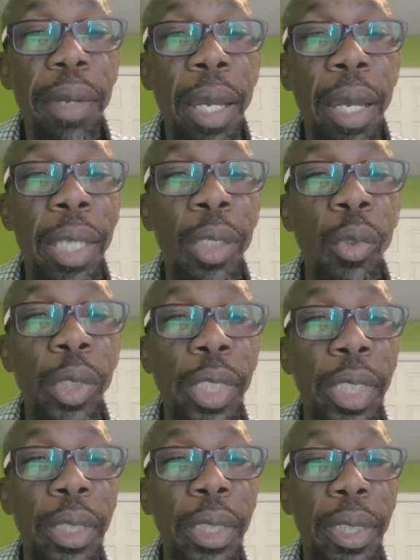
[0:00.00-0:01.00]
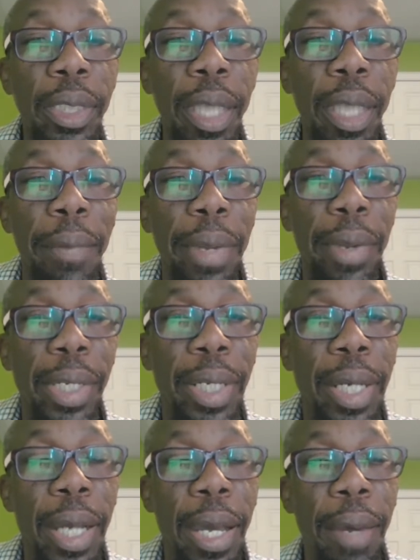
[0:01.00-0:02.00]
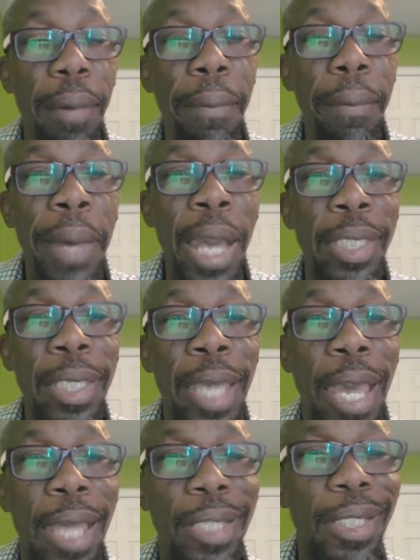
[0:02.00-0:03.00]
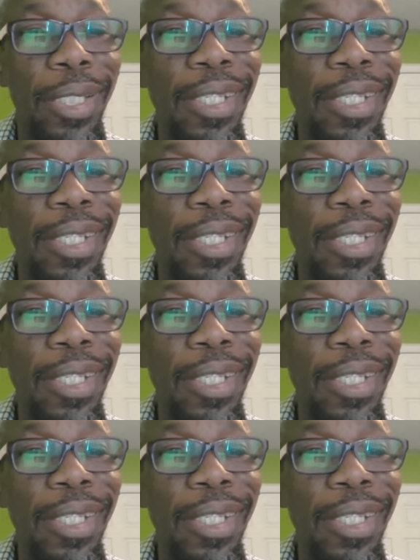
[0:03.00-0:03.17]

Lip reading: are located in America backyard.